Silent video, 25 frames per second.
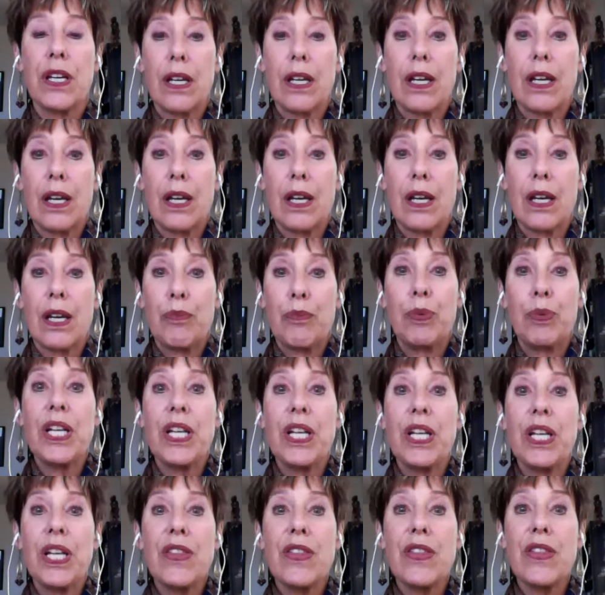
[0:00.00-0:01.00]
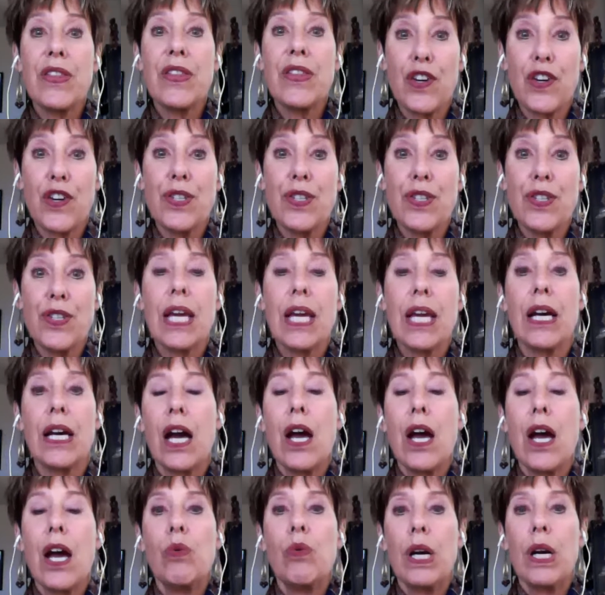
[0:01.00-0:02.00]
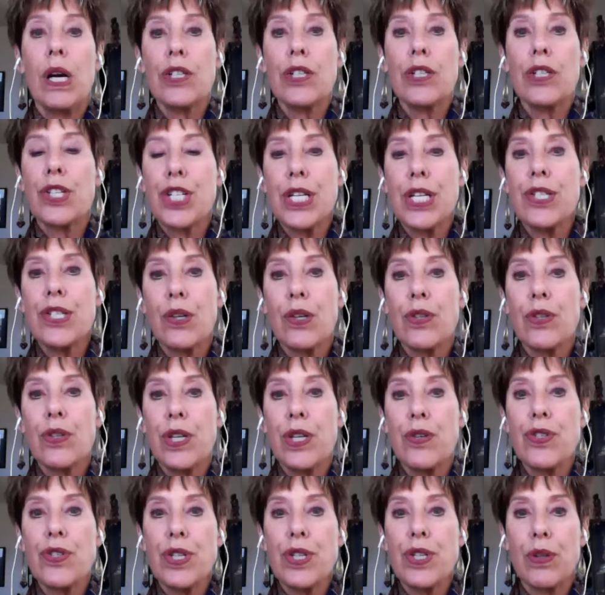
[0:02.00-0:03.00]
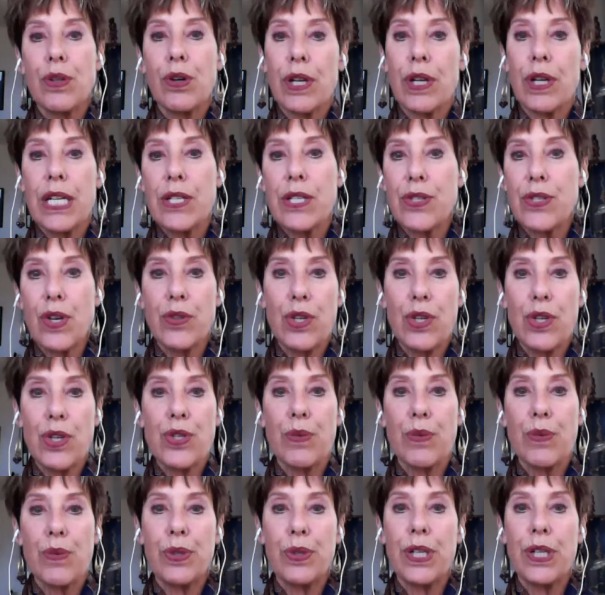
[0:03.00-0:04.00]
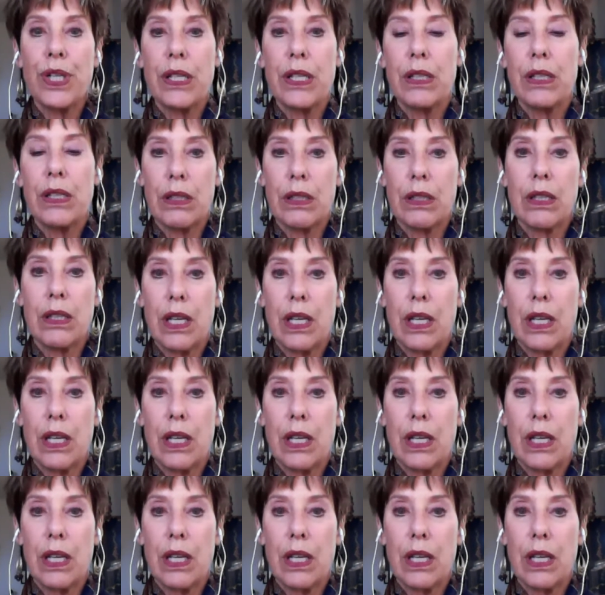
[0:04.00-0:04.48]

putting themselves first? Yeah. Well, she's so used to, or he's so used to putting the